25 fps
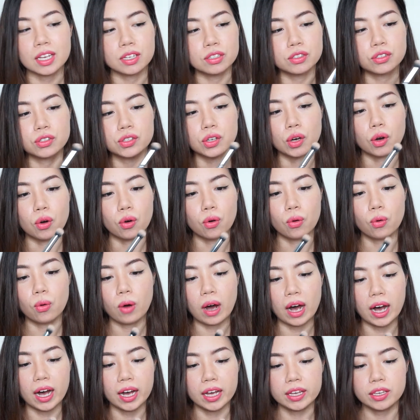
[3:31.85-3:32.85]

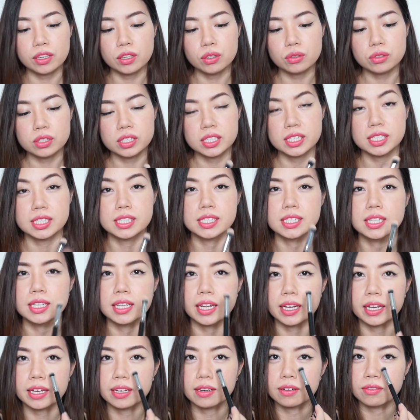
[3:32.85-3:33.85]
So I use this
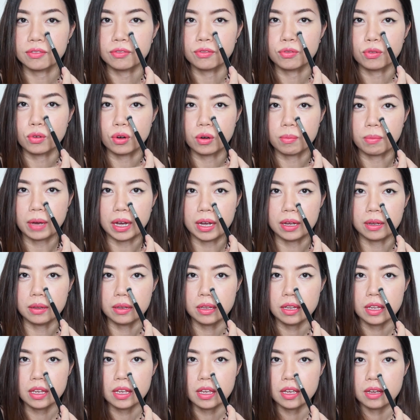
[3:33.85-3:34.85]
like for my
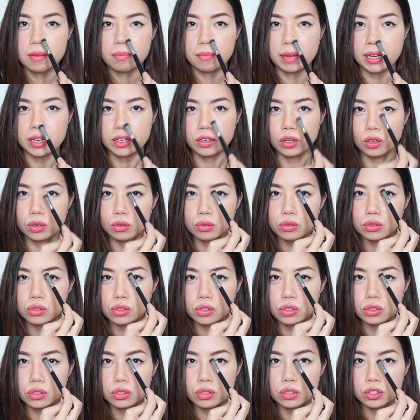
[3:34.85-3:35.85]

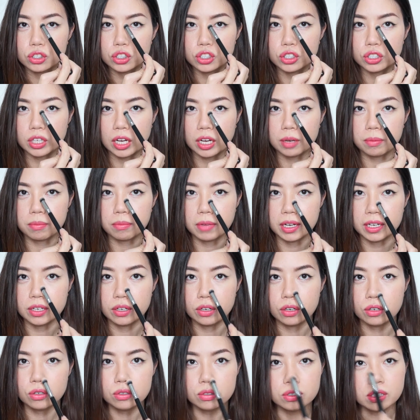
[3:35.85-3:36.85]
nose, to shape my
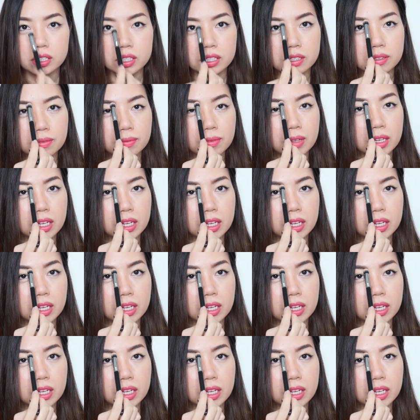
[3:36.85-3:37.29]
nose.